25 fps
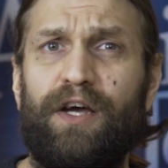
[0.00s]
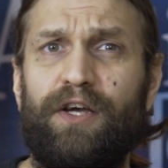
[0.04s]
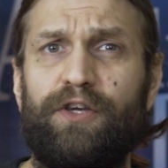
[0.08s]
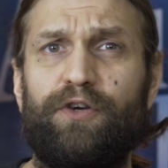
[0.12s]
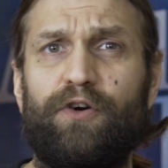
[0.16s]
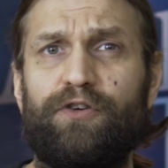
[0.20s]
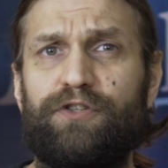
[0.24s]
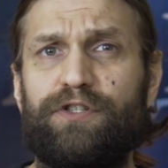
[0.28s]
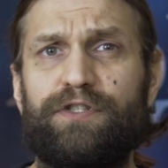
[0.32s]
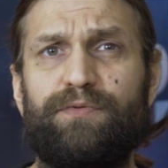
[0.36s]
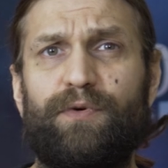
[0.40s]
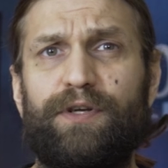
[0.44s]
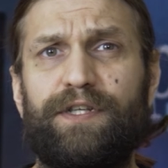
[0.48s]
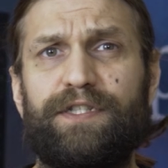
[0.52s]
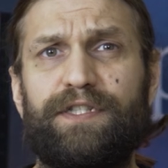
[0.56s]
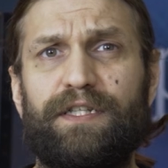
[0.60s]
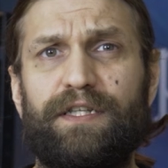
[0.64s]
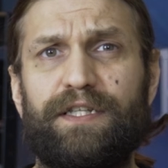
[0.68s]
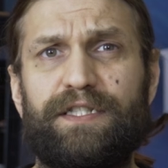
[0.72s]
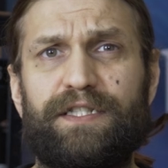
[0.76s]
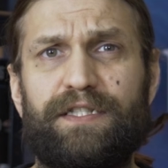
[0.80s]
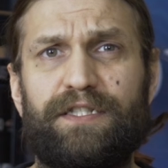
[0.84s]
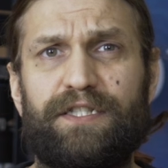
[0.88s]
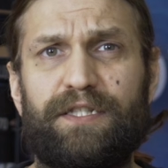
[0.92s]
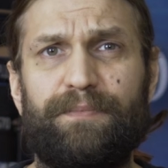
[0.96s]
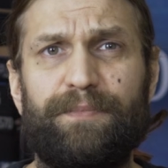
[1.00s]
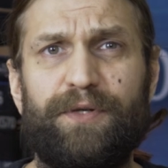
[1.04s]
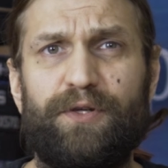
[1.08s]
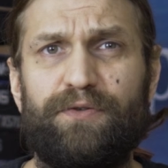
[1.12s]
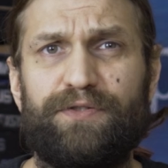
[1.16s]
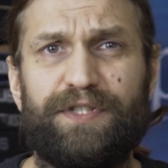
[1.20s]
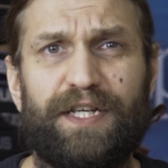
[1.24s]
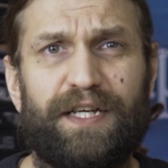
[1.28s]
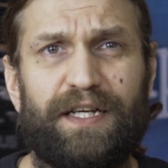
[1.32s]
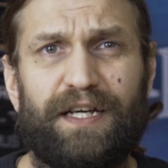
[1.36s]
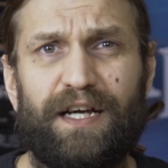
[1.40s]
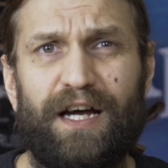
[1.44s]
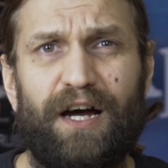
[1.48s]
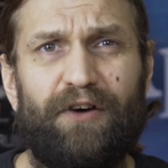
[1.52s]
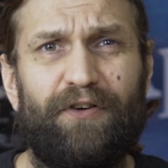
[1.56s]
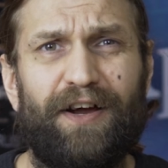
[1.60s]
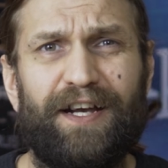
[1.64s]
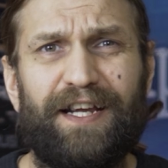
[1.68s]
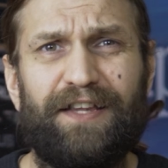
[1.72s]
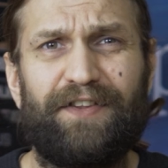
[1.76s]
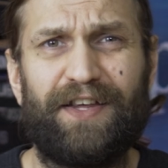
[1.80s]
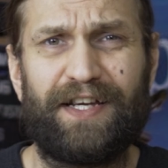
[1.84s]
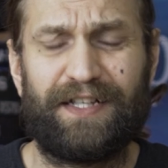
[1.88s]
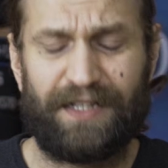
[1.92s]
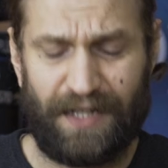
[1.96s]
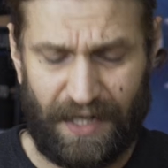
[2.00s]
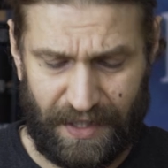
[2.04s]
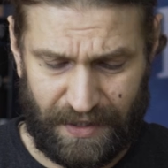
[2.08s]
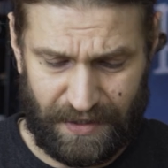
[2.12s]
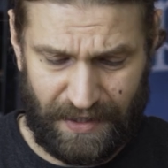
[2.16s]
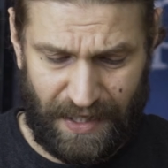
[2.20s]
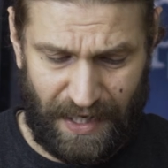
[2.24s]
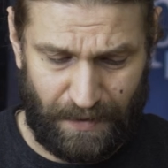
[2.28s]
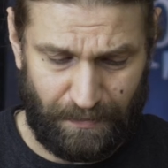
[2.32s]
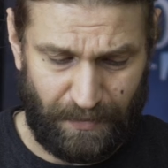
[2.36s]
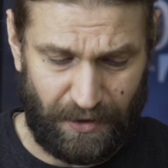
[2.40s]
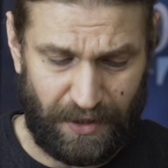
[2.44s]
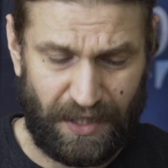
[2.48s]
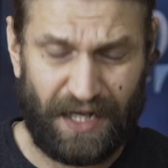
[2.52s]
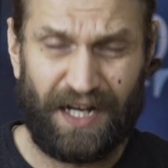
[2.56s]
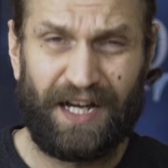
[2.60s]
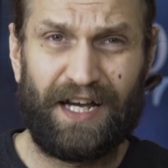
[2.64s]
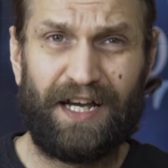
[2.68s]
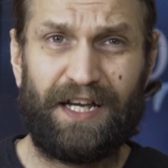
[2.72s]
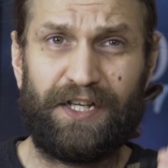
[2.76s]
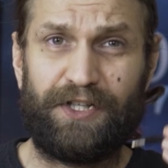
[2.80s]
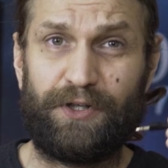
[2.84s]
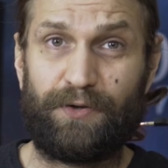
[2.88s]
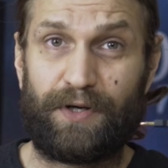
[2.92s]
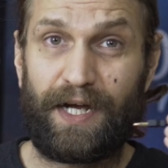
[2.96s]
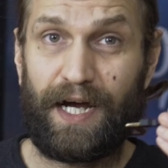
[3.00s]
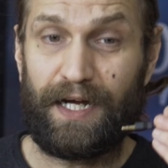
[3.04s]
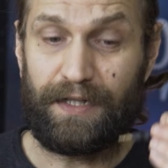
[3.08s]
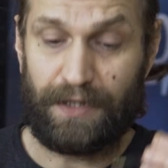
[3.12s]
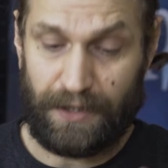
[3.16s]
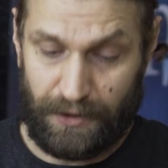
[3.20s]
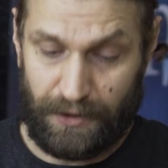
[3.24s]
you're just wanting to listen to music or anything like that, but you can